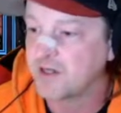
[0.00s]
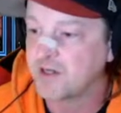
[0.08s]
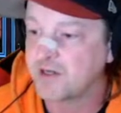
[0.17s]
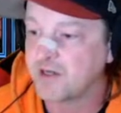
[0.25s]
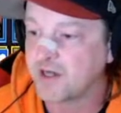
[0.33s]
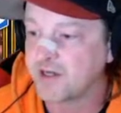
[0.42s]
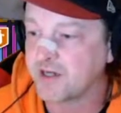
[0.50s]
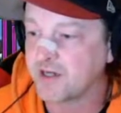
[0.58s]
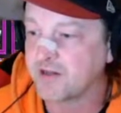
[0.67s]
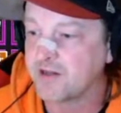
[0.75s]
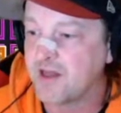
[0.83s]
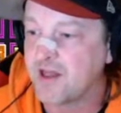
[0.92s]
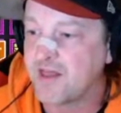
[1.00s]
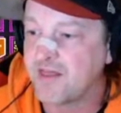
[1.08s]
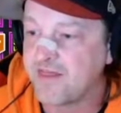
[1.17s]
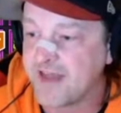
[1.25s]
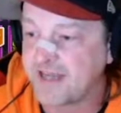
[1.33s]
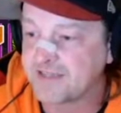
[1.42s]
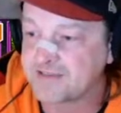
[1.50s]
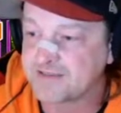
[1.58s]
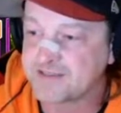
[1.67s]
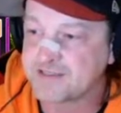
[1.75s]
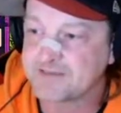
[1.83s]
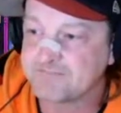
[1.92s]
yada yada.
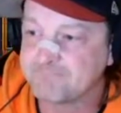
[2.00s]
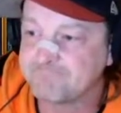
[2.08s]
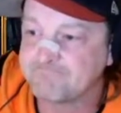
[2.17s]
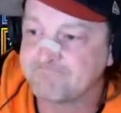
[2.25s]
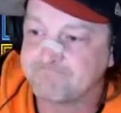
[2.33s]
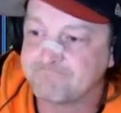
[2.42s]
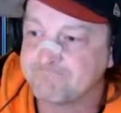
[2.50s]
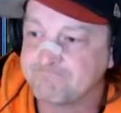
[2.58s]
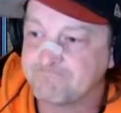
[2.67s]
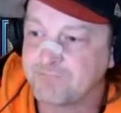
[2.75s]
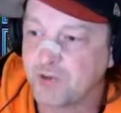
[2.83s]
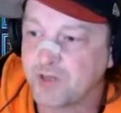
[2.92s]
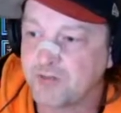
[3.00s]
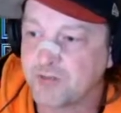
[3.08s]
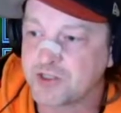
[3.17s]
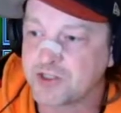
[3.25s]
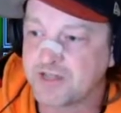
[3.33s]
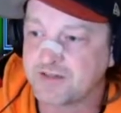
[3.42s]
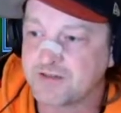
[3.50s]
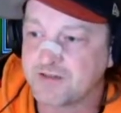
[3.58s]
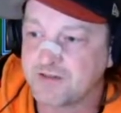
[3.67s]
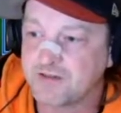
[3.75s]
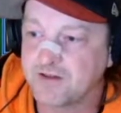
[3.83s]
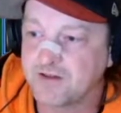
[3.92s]
That's pretty much it.
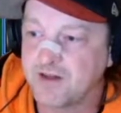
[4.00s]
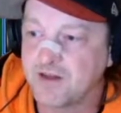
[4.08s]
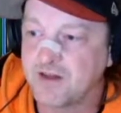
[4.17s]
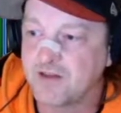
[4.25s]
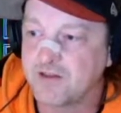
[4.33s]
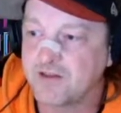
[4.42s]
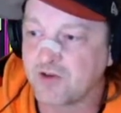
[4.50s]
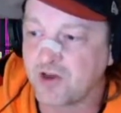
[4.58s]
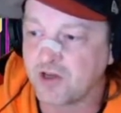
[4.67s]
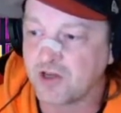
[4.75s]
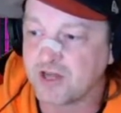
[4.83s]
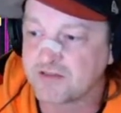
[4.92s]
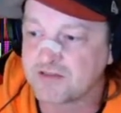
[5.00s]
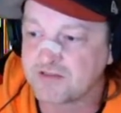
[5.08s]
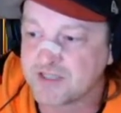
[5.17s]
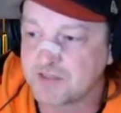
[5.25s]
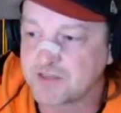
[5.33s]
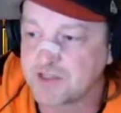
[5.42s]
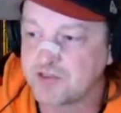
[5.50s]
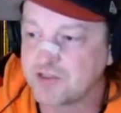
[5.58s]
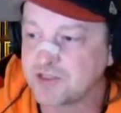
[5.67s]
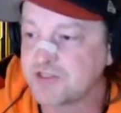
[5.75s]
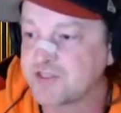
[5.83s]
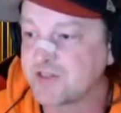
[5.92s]
There are lots of
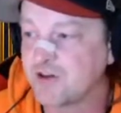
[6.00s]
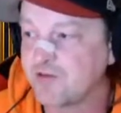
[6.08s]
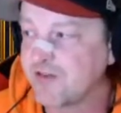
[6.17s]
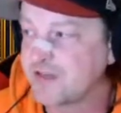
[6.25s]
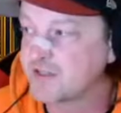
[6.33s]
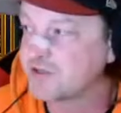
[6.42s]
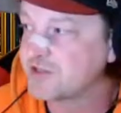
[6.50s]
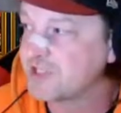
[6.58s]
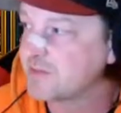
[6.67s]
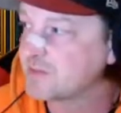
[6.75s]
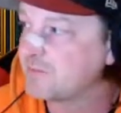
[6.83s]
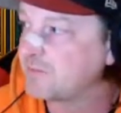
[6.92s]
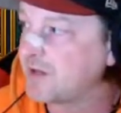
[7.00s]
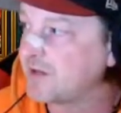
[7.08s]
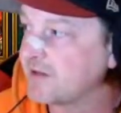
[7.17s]
substitutions. There are faster teams. But